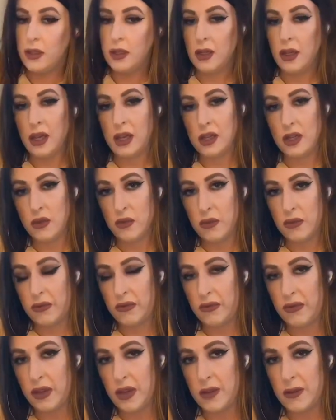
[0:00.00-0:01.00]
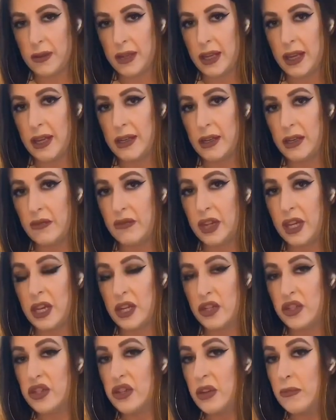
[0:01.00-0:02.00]
and you will feel the
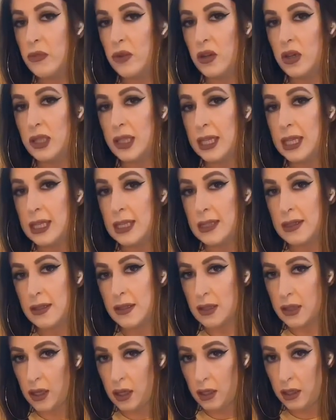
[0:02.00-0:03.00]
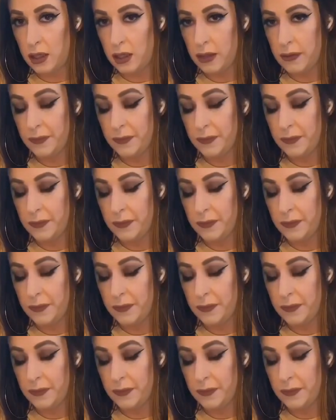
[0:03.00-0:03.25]
identification number on the inside.